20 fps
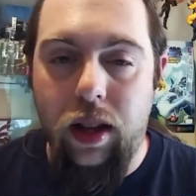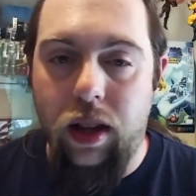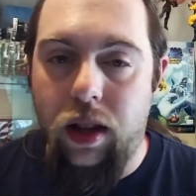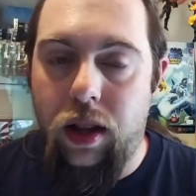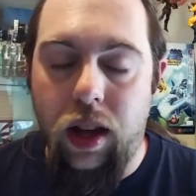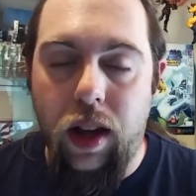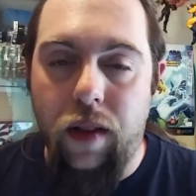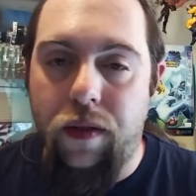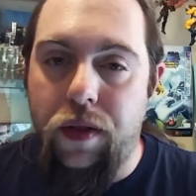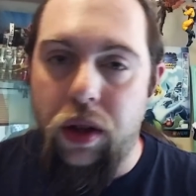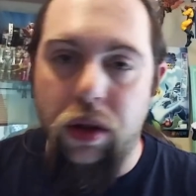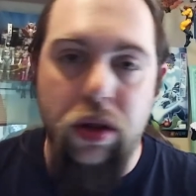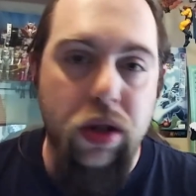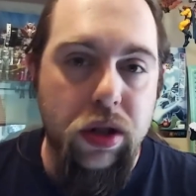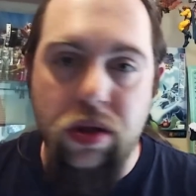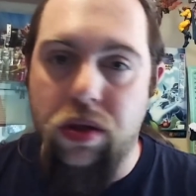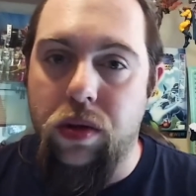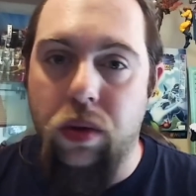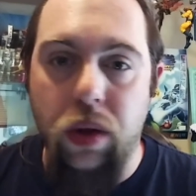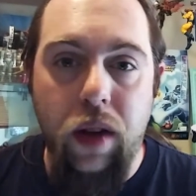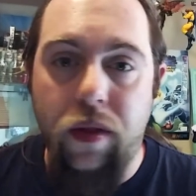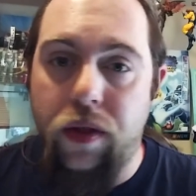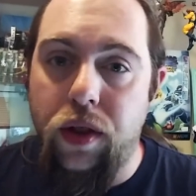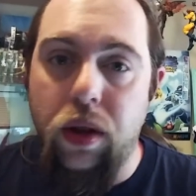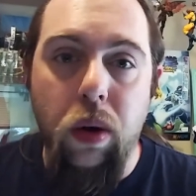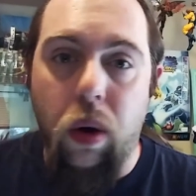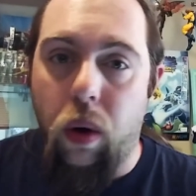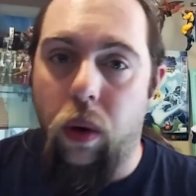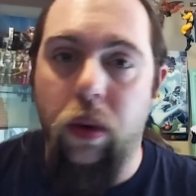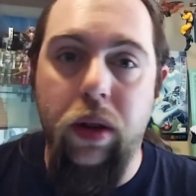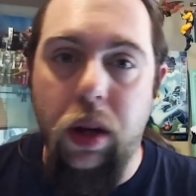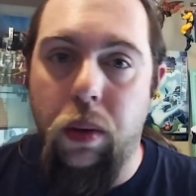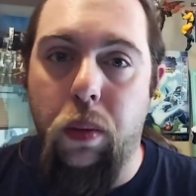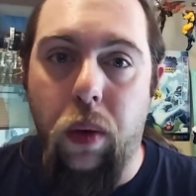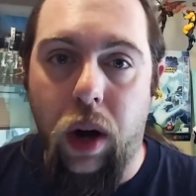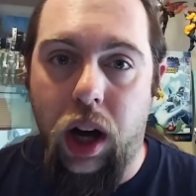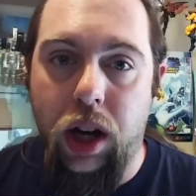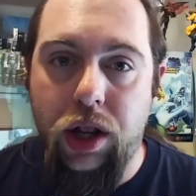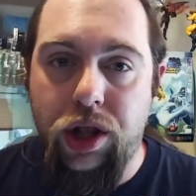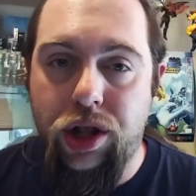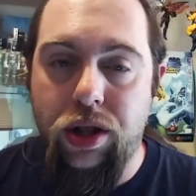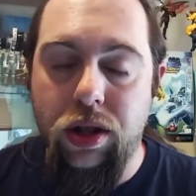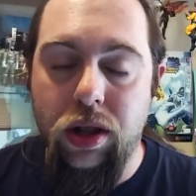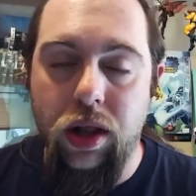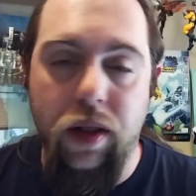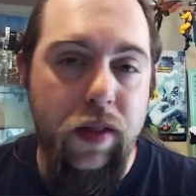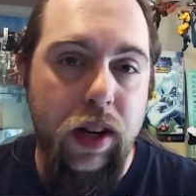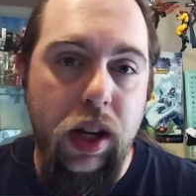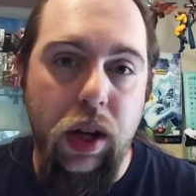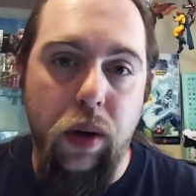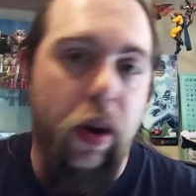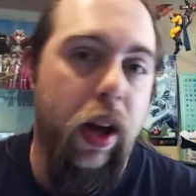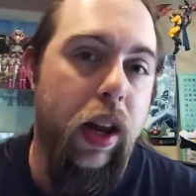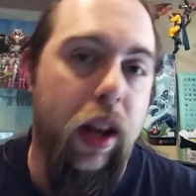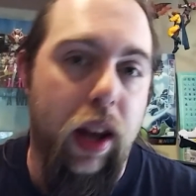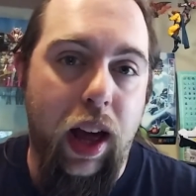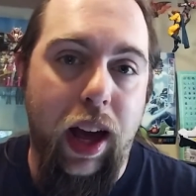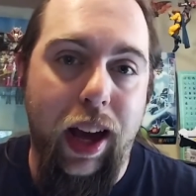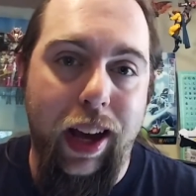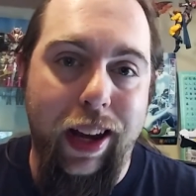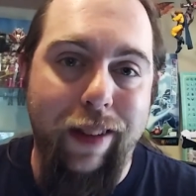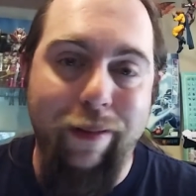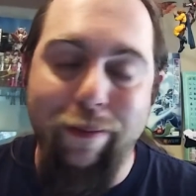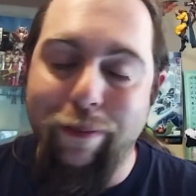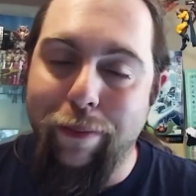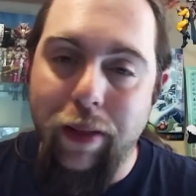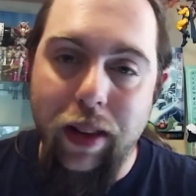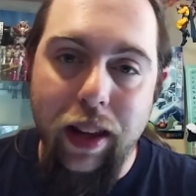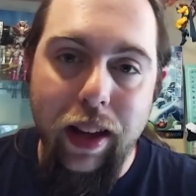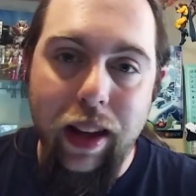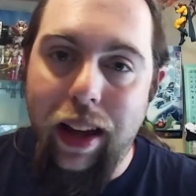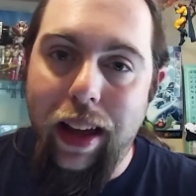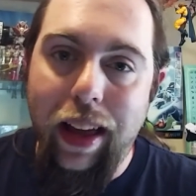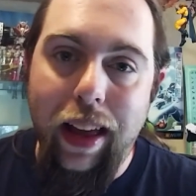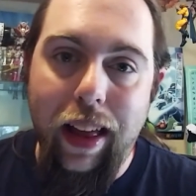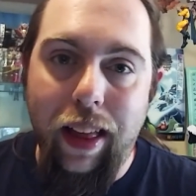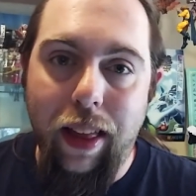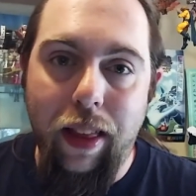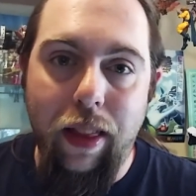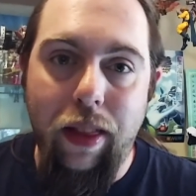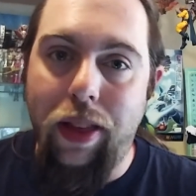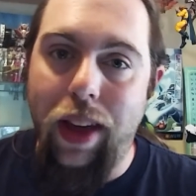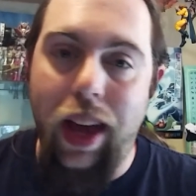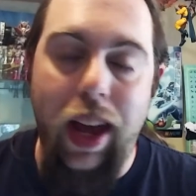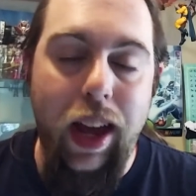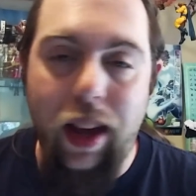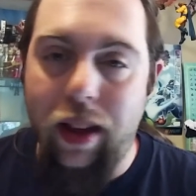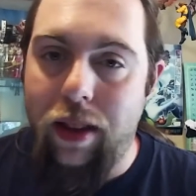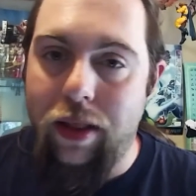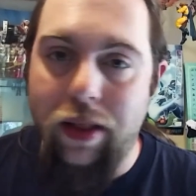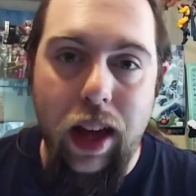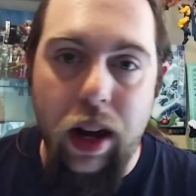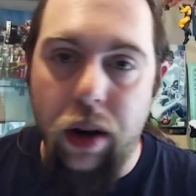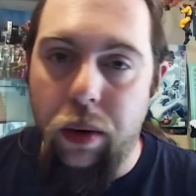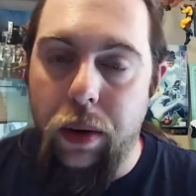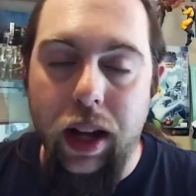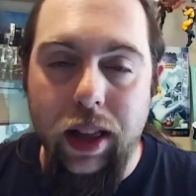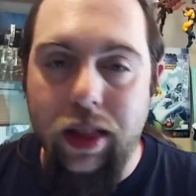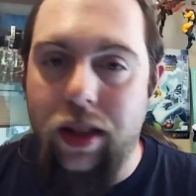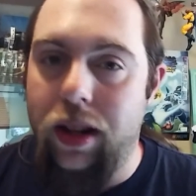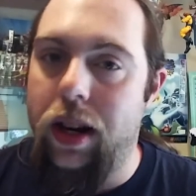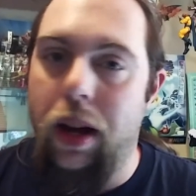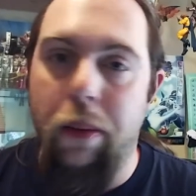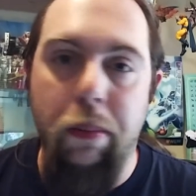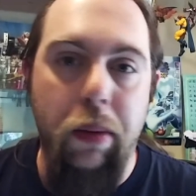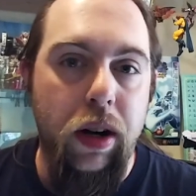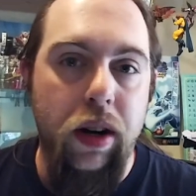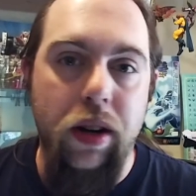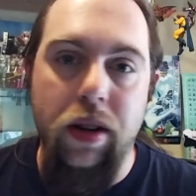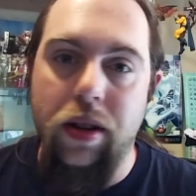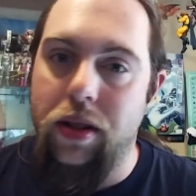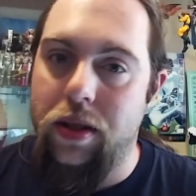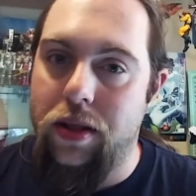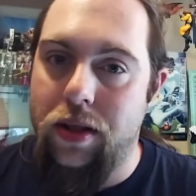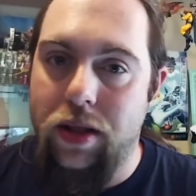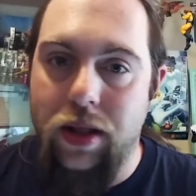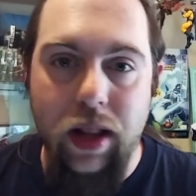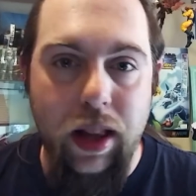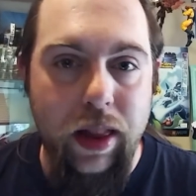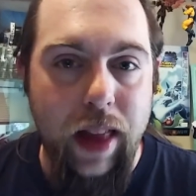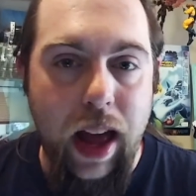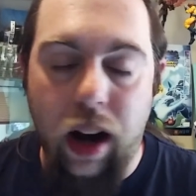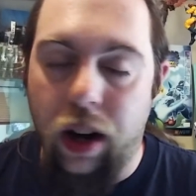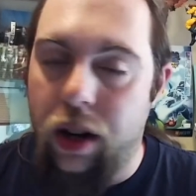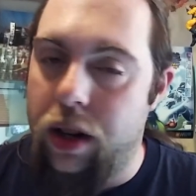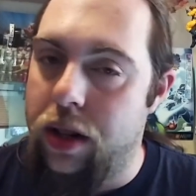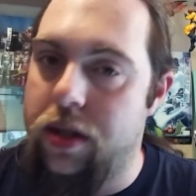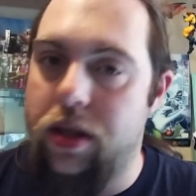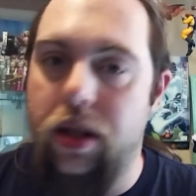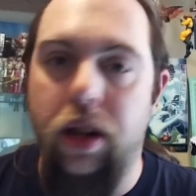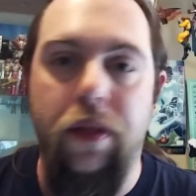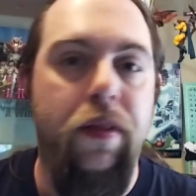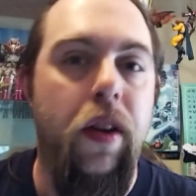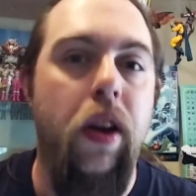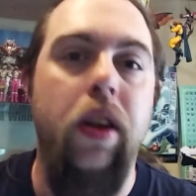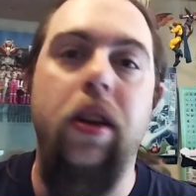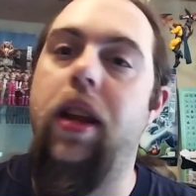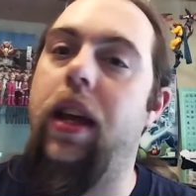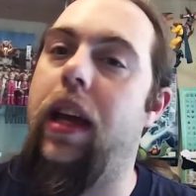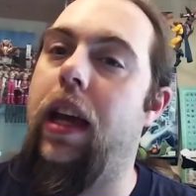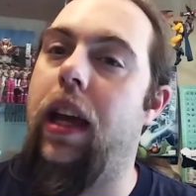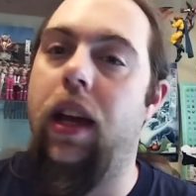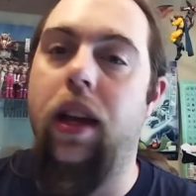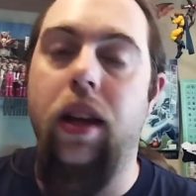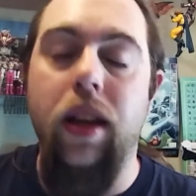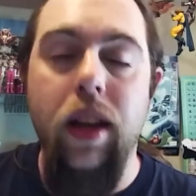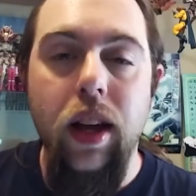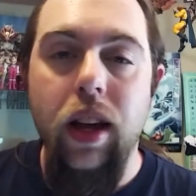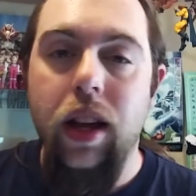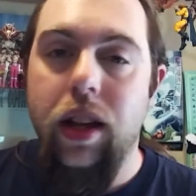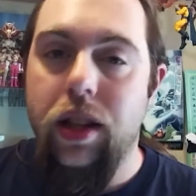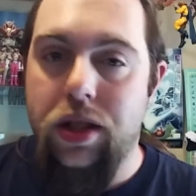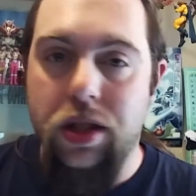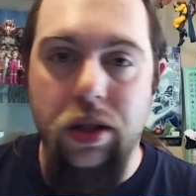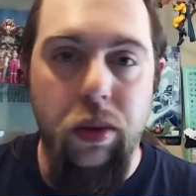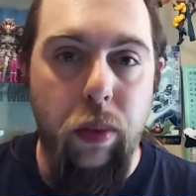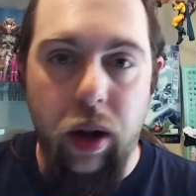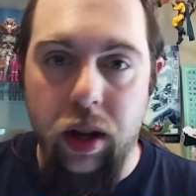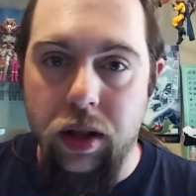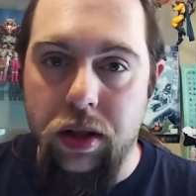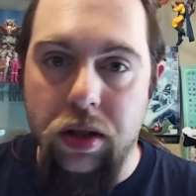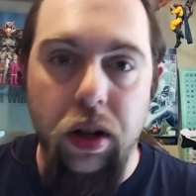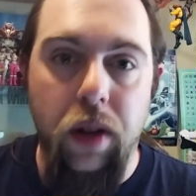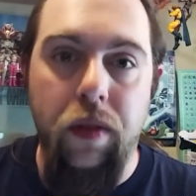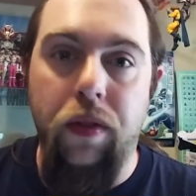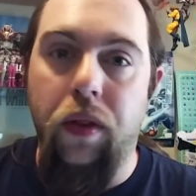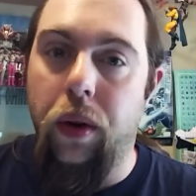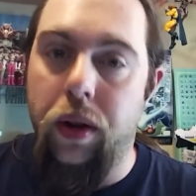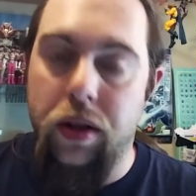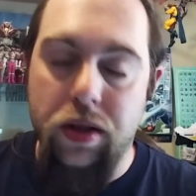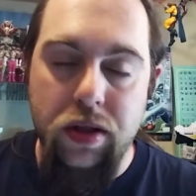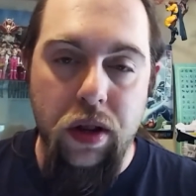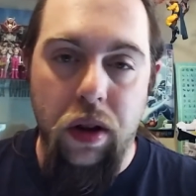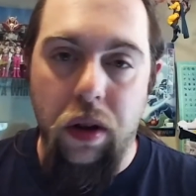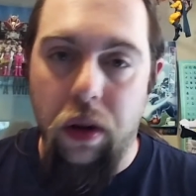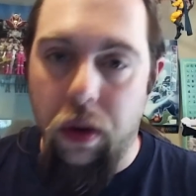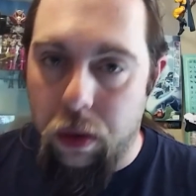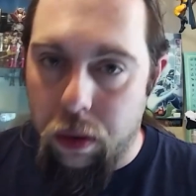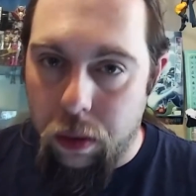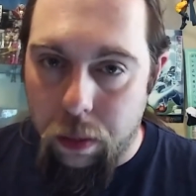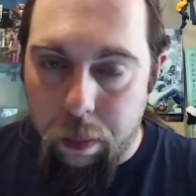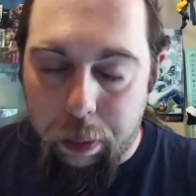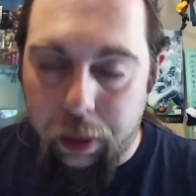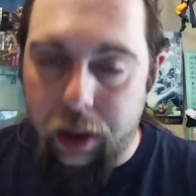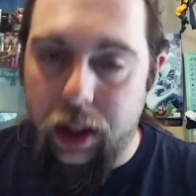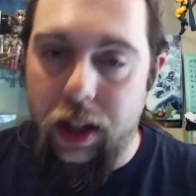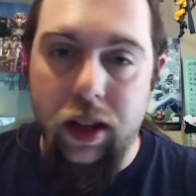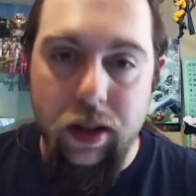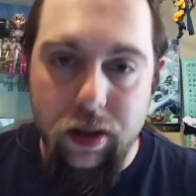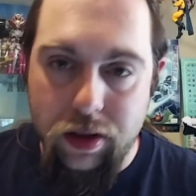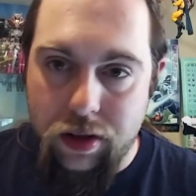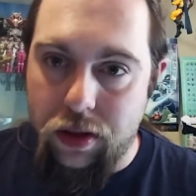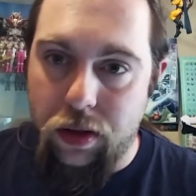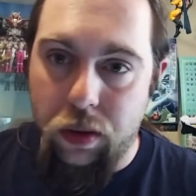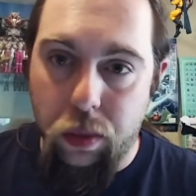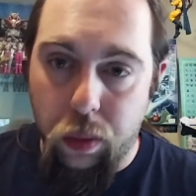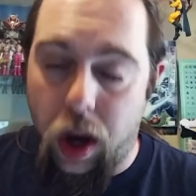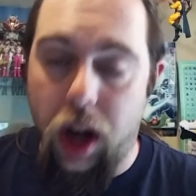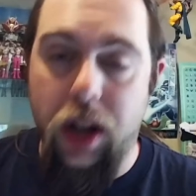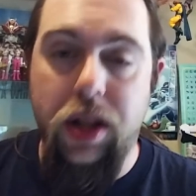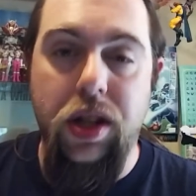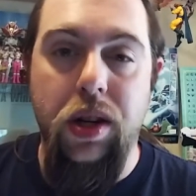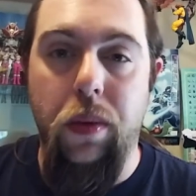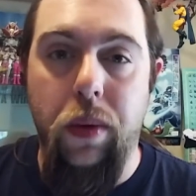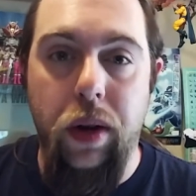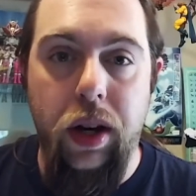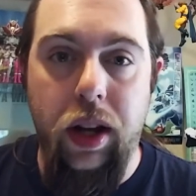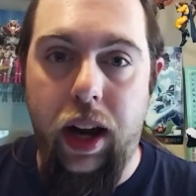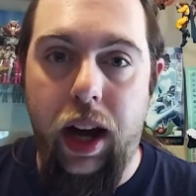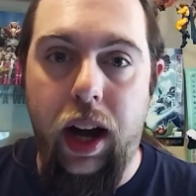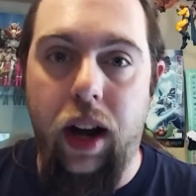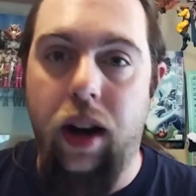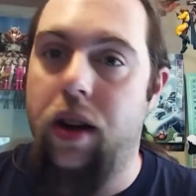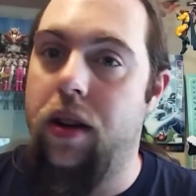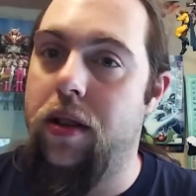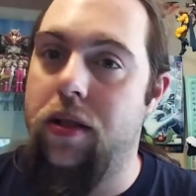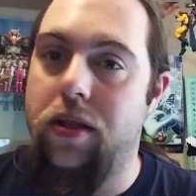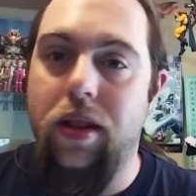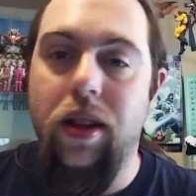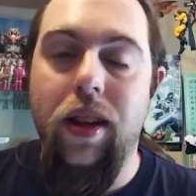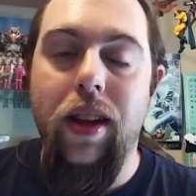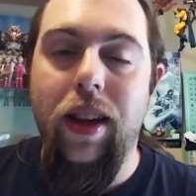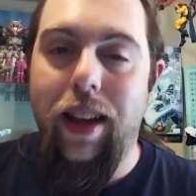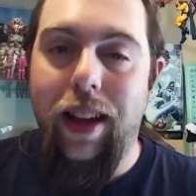if you only watch the video online, they don't get their numbers, then that hurts their funding, so on and so forth. So please watch it when it airs.